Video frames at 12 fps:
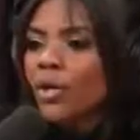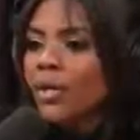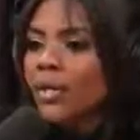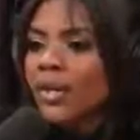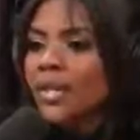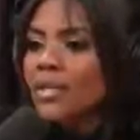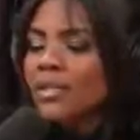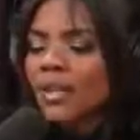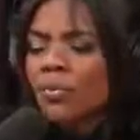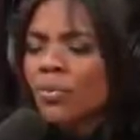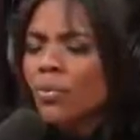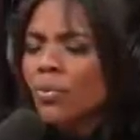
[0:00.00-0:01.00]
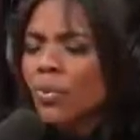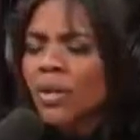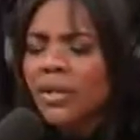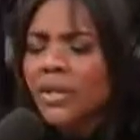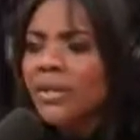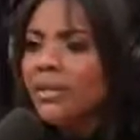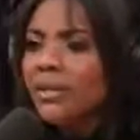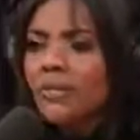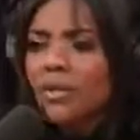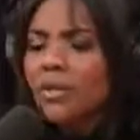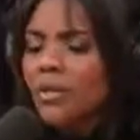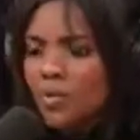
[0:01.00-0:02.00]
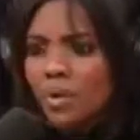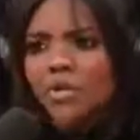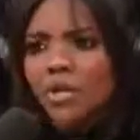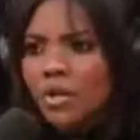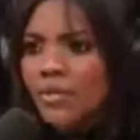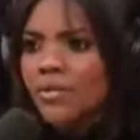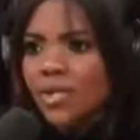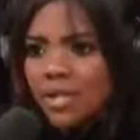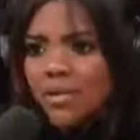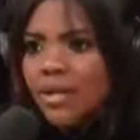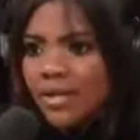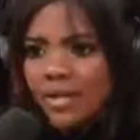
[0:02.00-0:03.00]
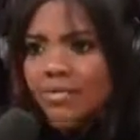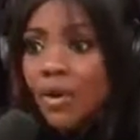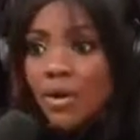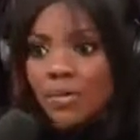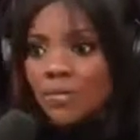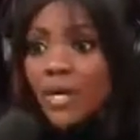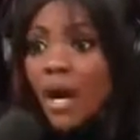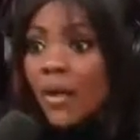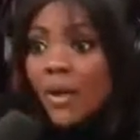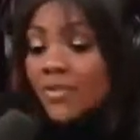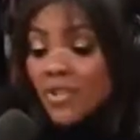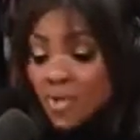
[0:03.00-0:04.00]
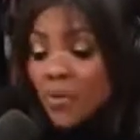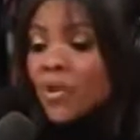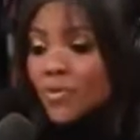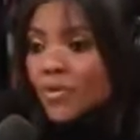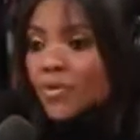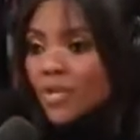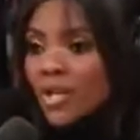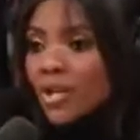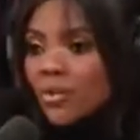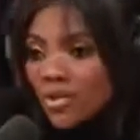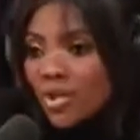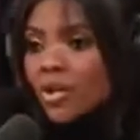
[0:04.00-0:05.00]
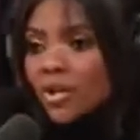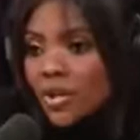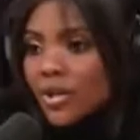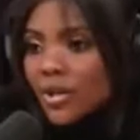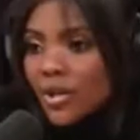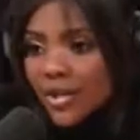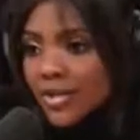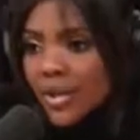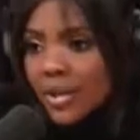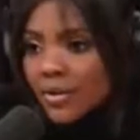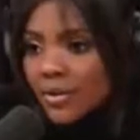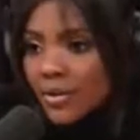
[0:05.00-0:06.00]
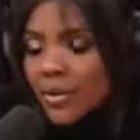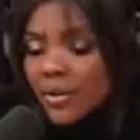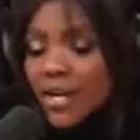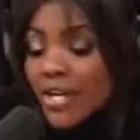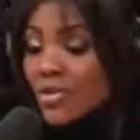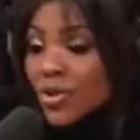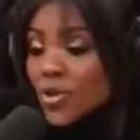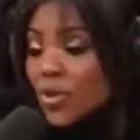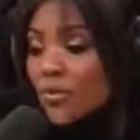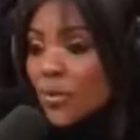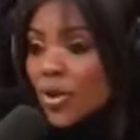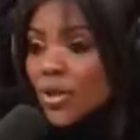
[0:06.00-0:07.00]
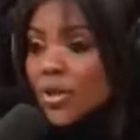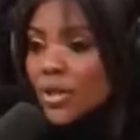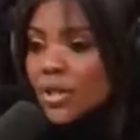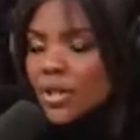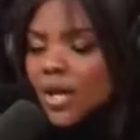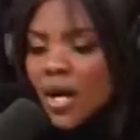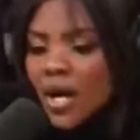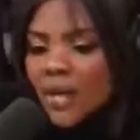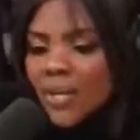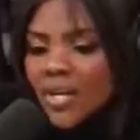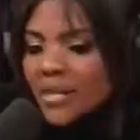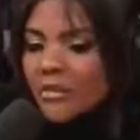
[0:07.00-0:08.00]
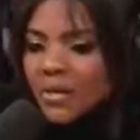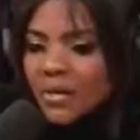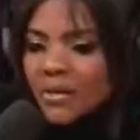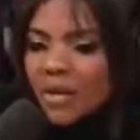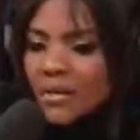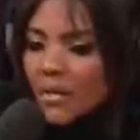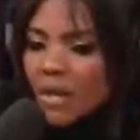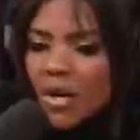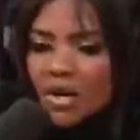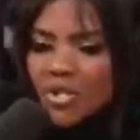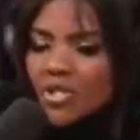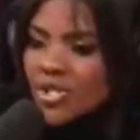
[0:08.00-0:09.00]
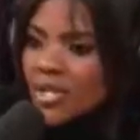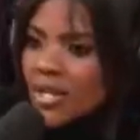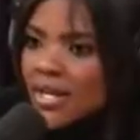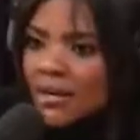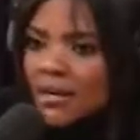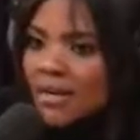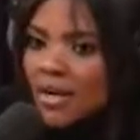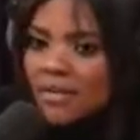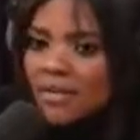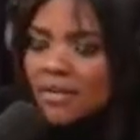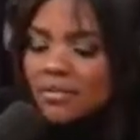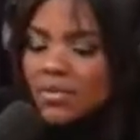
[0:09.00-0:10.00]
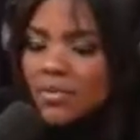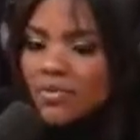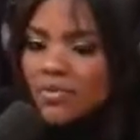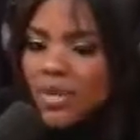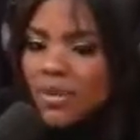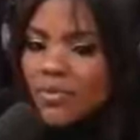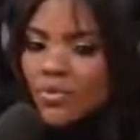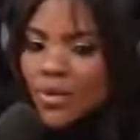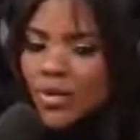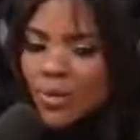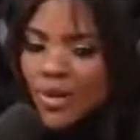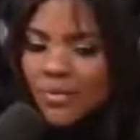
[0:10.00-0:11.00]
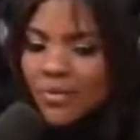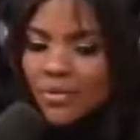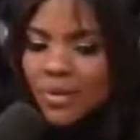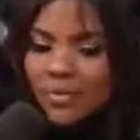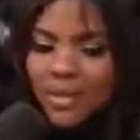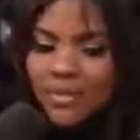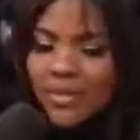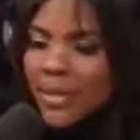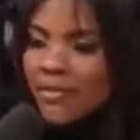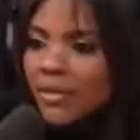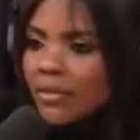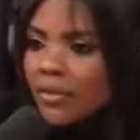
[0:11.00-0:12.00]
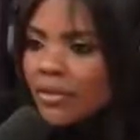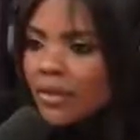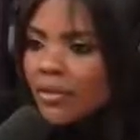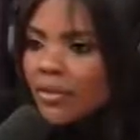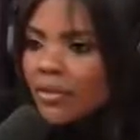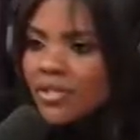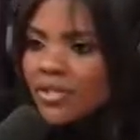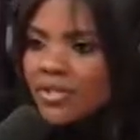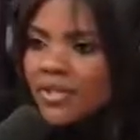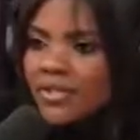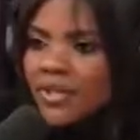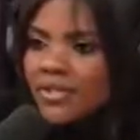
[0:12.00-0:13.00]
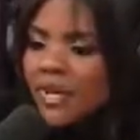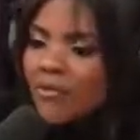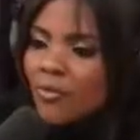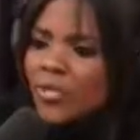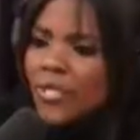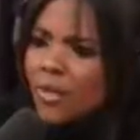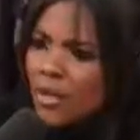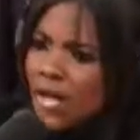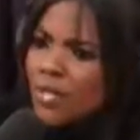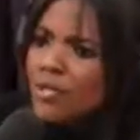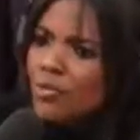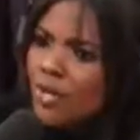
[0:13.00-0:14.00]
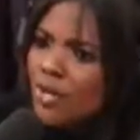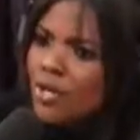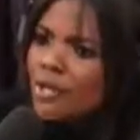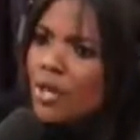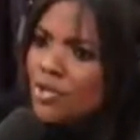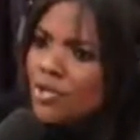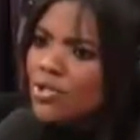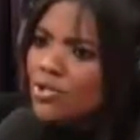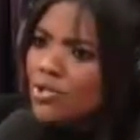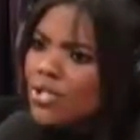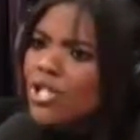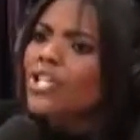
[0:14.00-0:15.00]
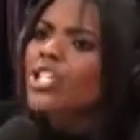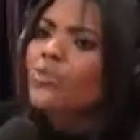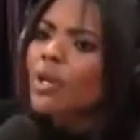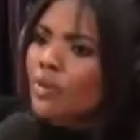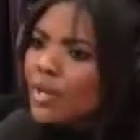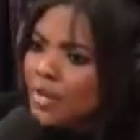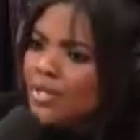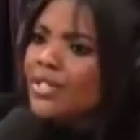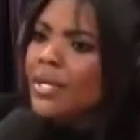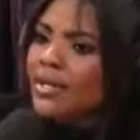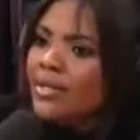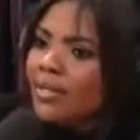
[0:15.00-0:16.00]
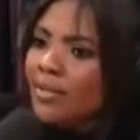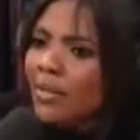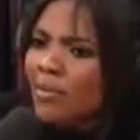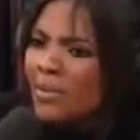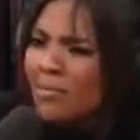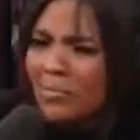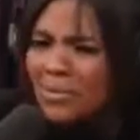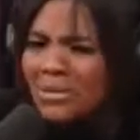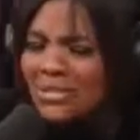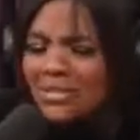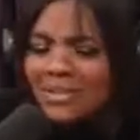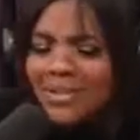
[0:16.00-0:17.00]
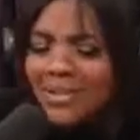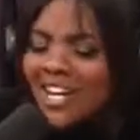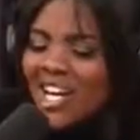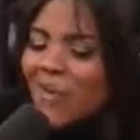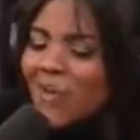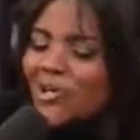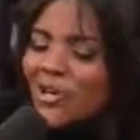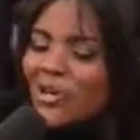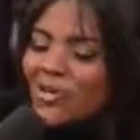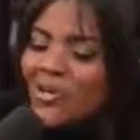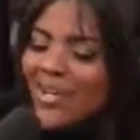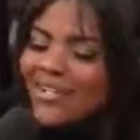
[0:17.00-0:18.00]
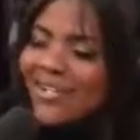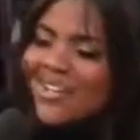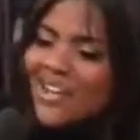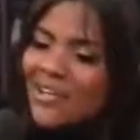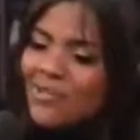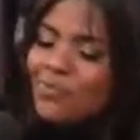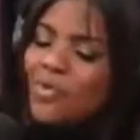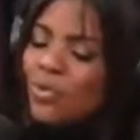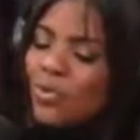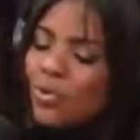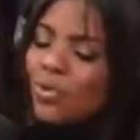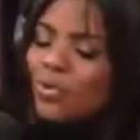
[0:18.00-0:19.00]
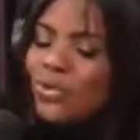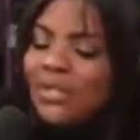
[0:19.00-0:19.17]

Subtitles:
Like, he's a brilliant, if you want to talk about like smart, beyond, like, the smartest person I know is Charlie Kirk, hands down, and he's only 24. He didn't go to college, just like, I don't know, just like was reading weird stuff when he was 7. I don't know, like just like things that everyone's like, oh yeah, I just read that Thomas Sowell. He's like, yes, I read it when I was 6. I'm like, what? I'm like, Charlie, could you not say that? Could you be cool?